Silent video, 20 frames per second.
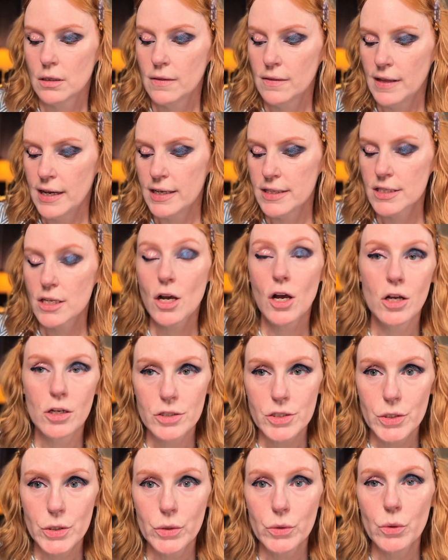That is
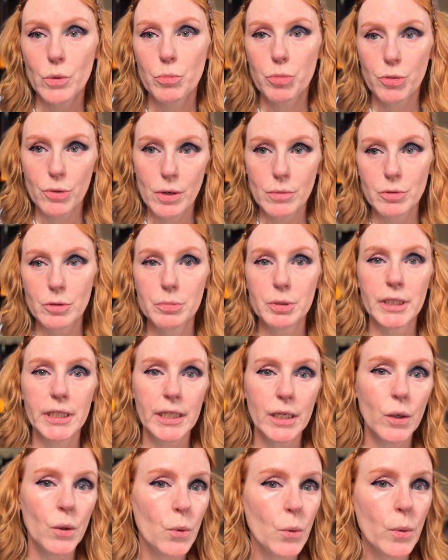also
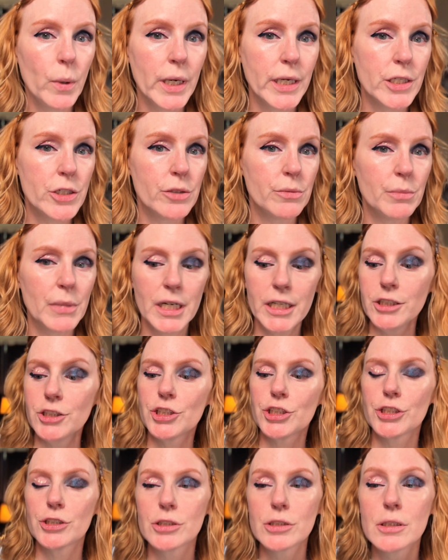probably way too
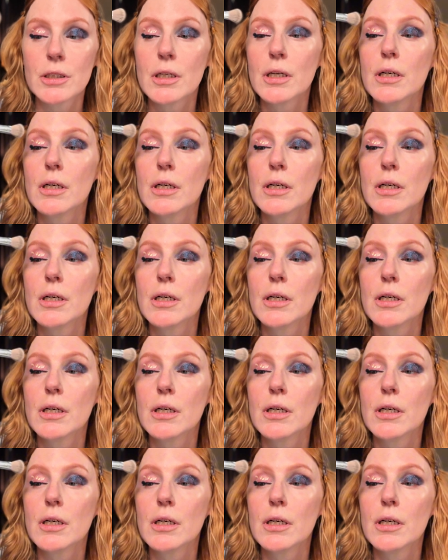much.